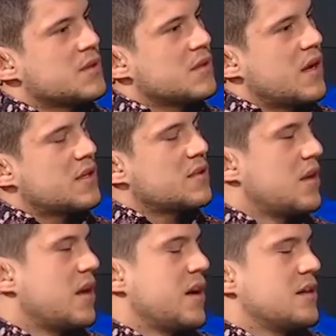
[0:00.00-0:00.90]
I, I,
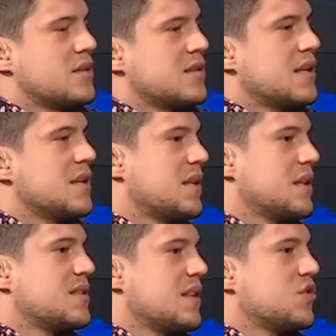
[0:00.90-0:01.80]
understand that at
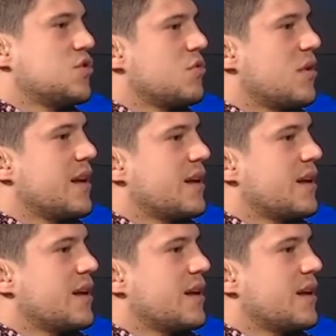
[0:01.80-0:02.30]
Senshi you like